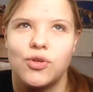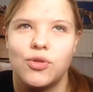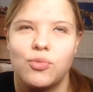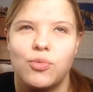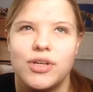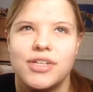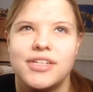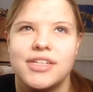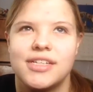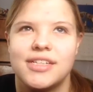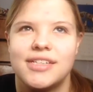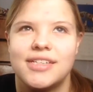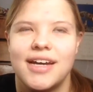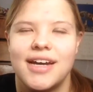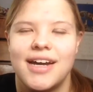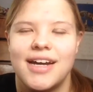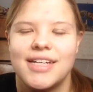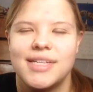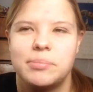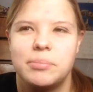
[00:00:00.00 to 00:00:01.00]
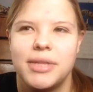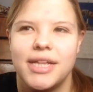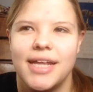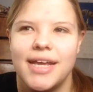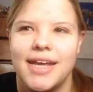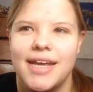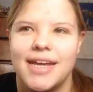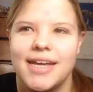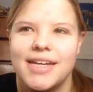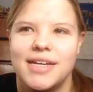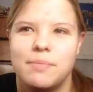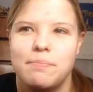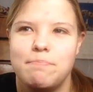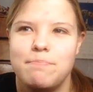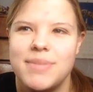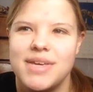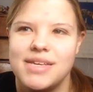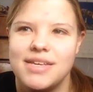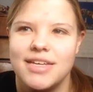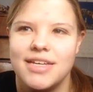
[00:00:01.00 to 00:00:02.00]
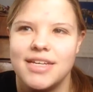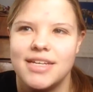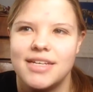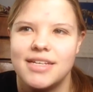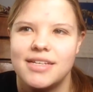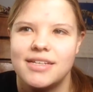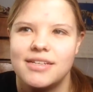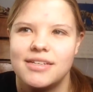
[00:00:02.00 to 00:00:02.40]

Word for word: What does God's plan mean?